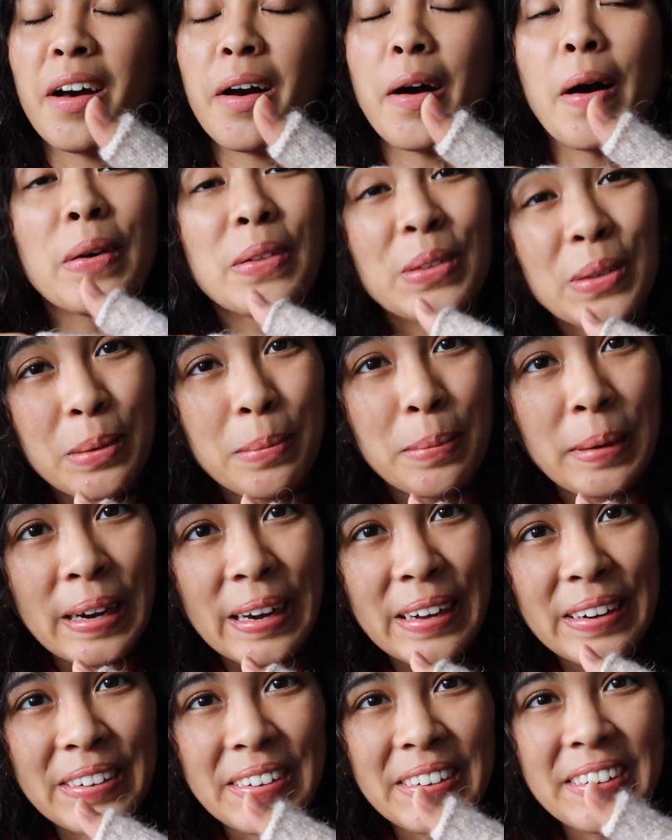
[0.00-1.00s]
other
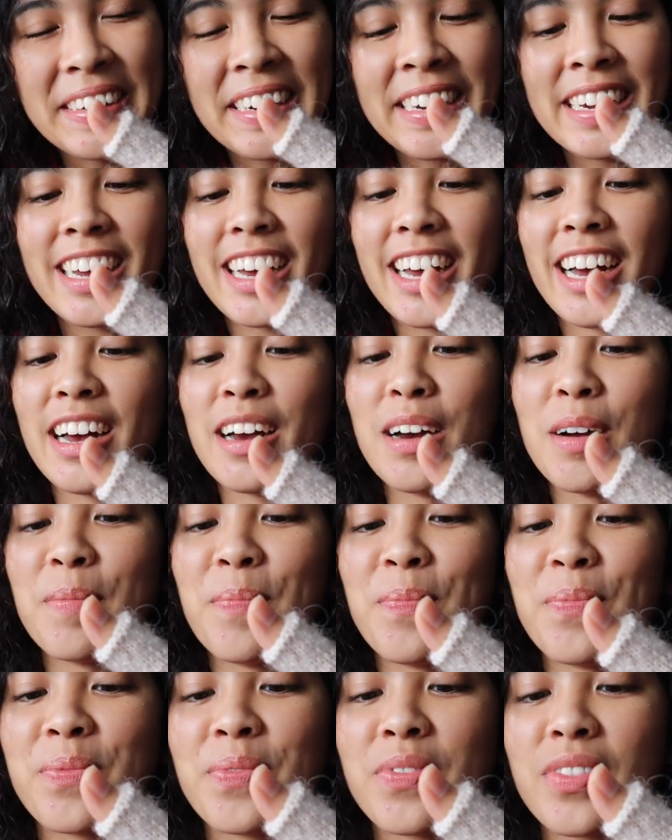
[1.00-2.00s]
pattern
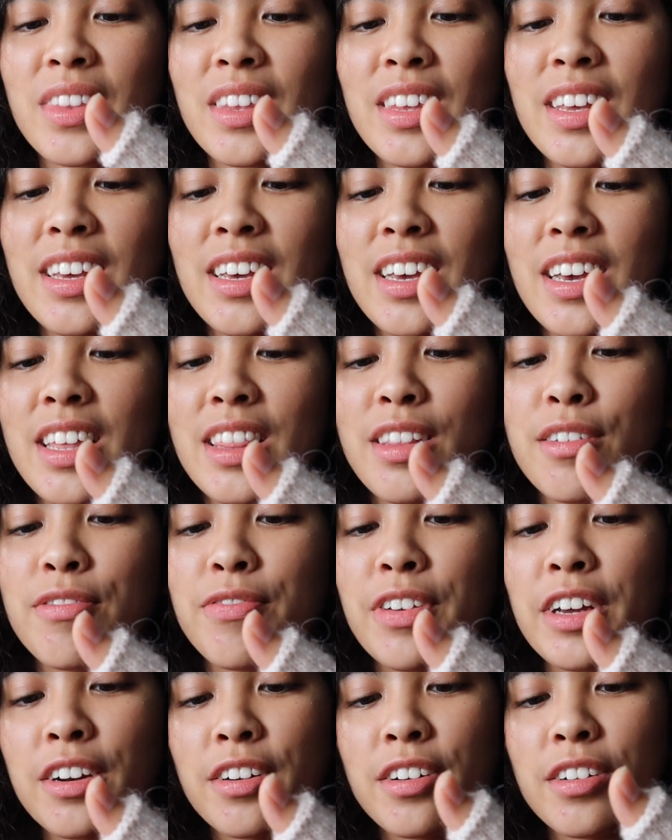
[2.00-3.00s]
um, the
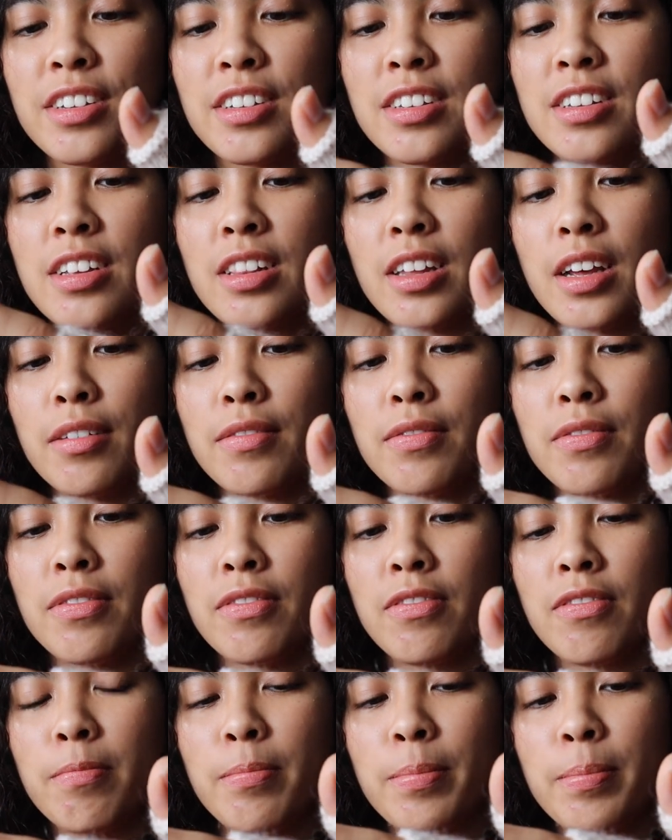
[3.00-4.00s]
fingerless
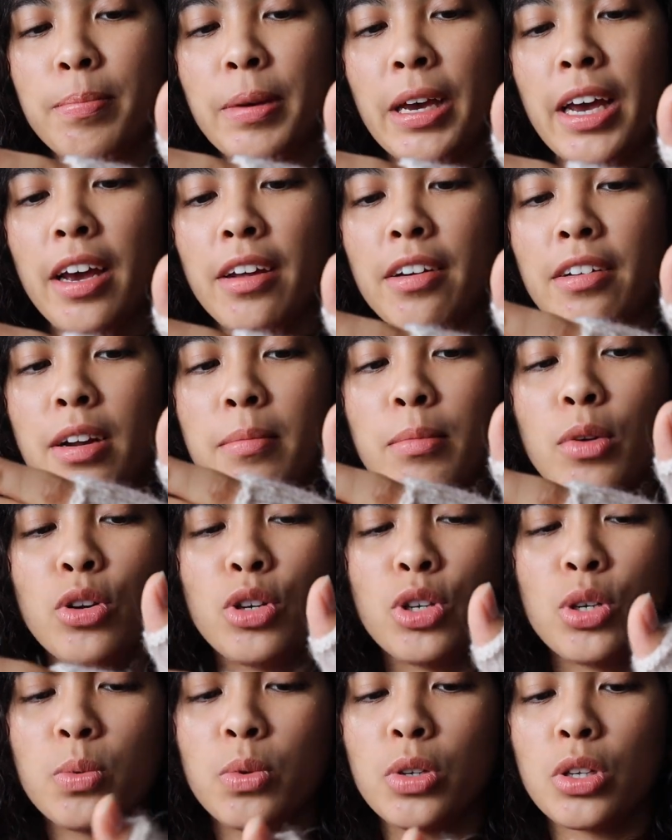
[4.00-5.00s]
glove pattern. I'm not
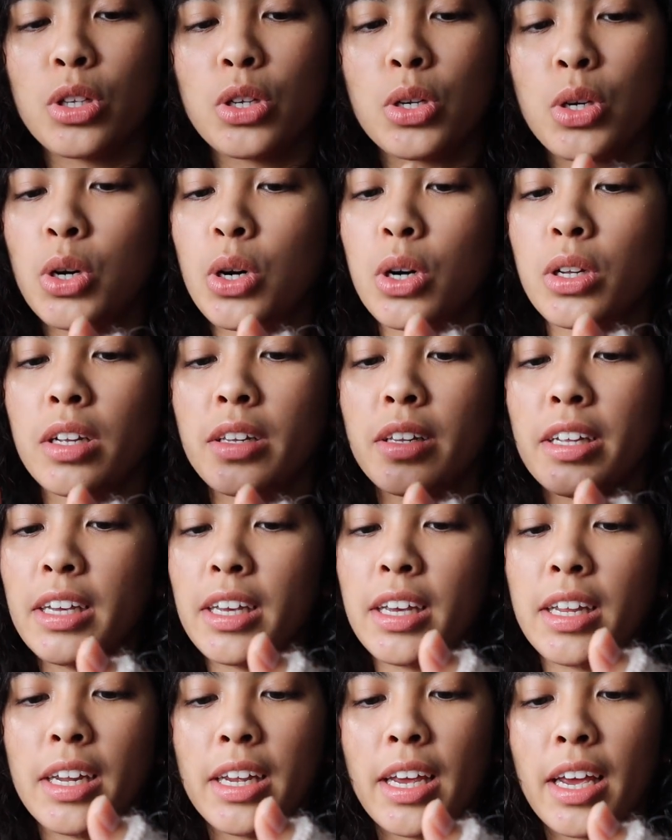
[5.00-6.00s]
sure what it's called. I'll
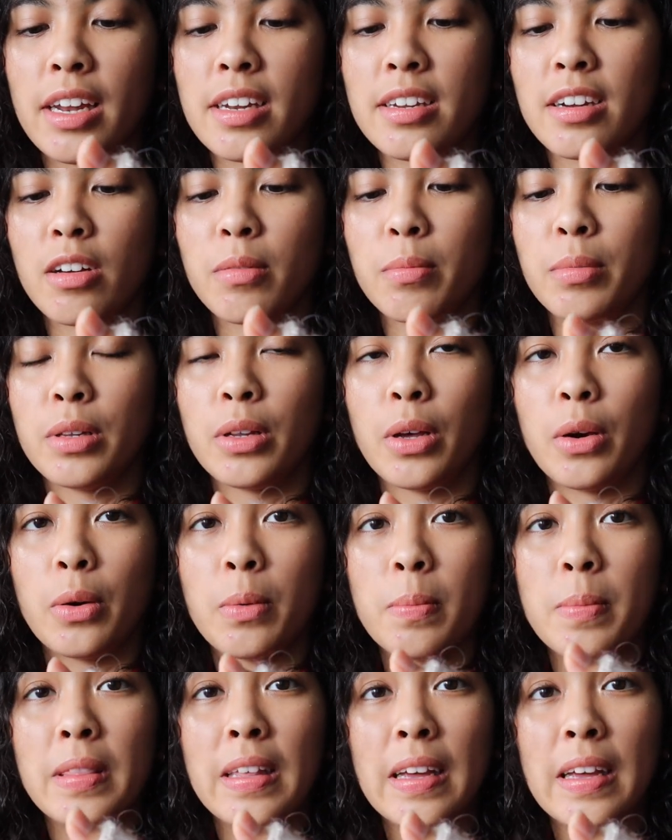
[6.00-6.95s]
link it again down below, but